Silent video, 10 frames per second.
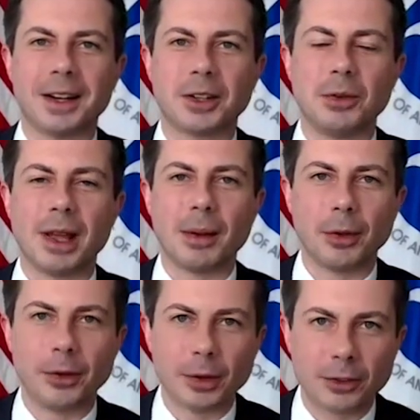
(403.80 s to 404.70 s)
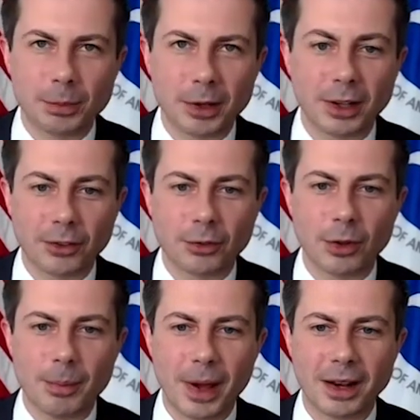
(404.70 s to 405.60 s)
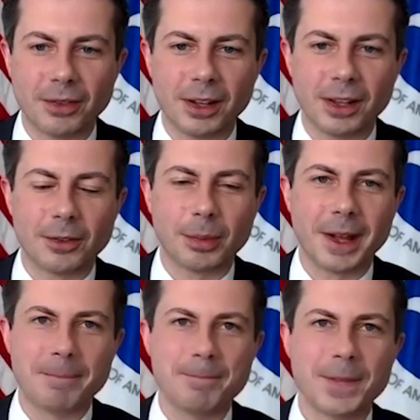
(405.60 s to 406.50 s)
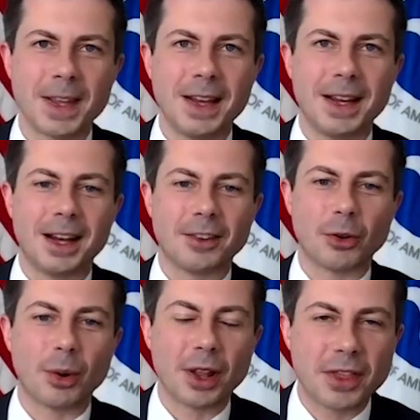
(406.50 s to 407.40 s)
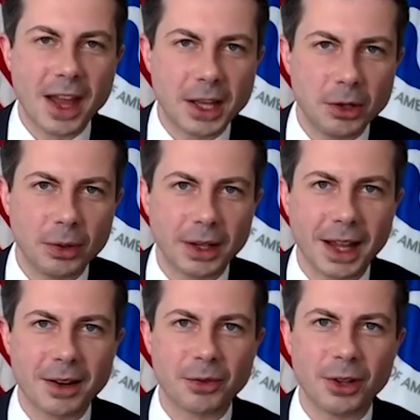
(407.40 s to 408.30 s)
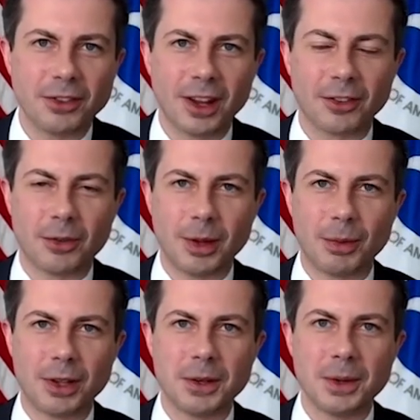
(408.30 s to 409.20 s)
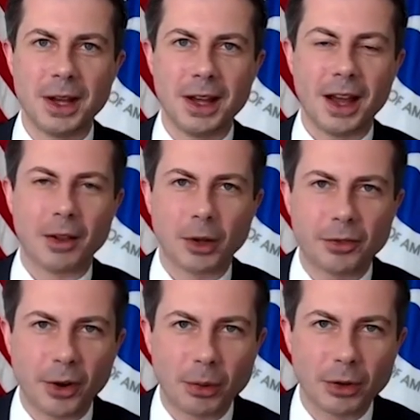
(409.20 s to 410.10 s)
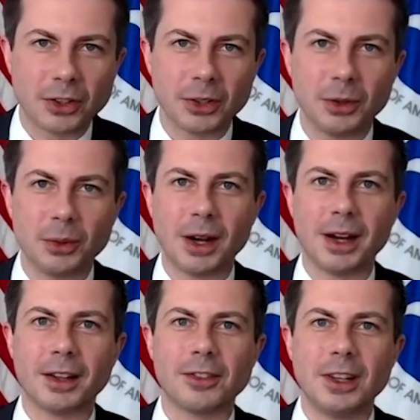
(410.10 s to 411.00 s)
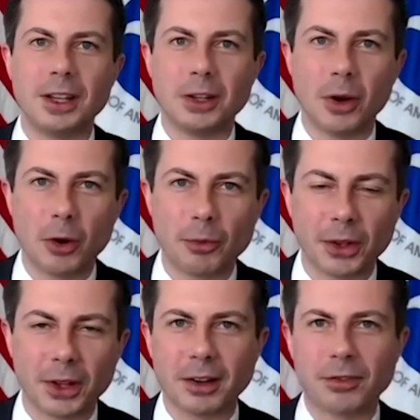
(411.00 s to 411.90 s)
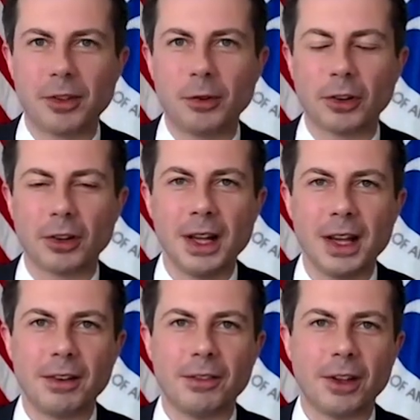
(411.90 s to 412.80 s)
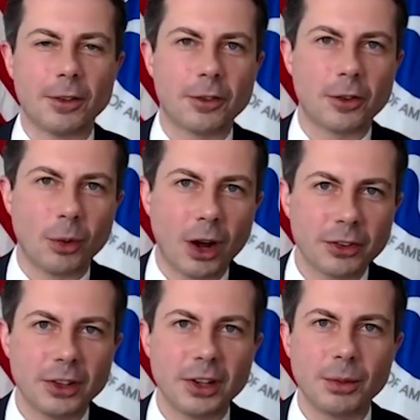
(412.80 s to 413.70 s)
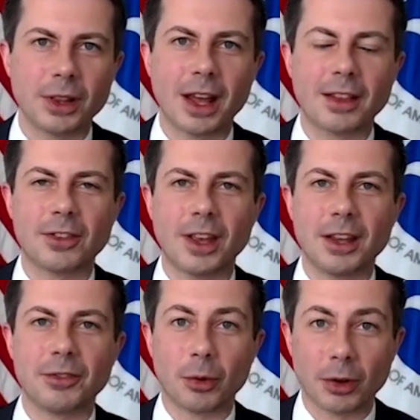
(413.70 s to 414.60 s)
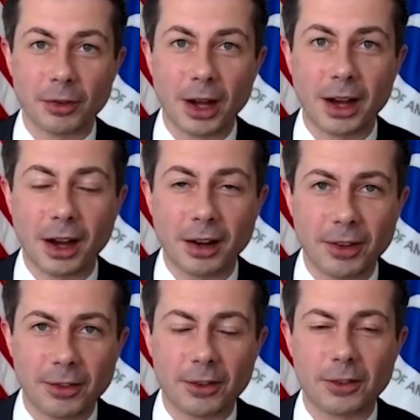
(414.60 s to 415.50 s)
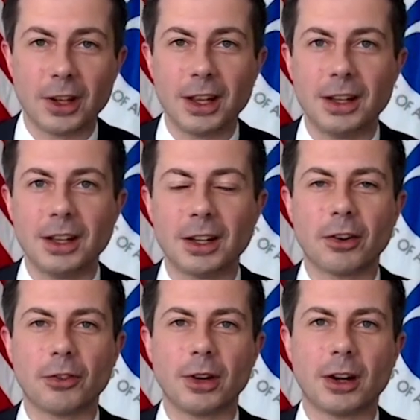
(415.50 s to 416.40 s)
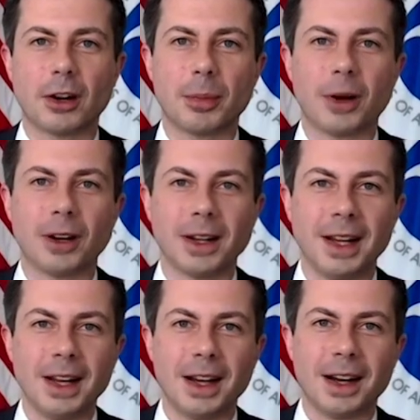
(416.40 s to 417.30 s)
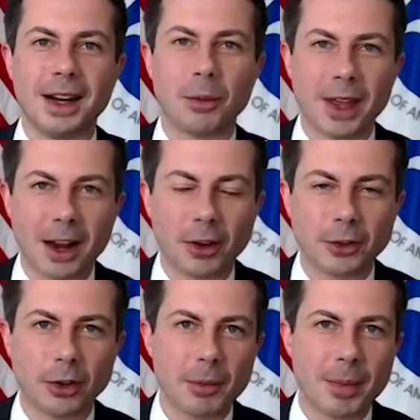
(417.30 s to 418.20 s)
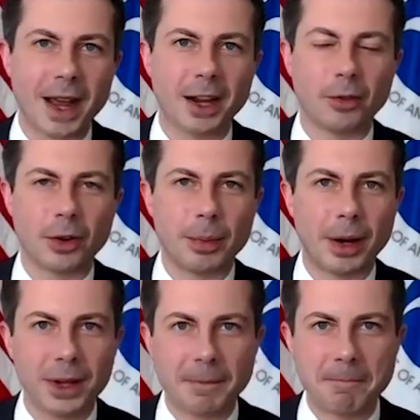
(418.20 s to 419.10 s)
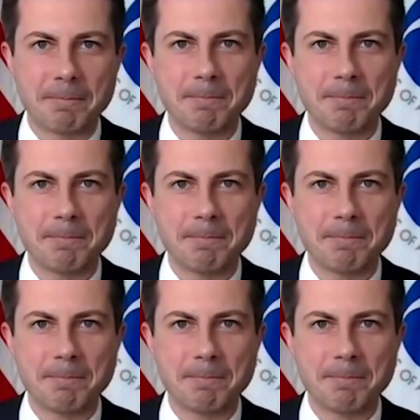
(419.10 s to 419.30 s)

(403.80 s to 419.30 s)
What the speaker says: could be able to experience through the benefit of this plan. So I want to thank you again for the chance to be with you. I look forward to seeing you hopefully on future visits to Washington when that's safe, or on visits to Indian country on our part. And with that, I'll turn it back over to Pawee.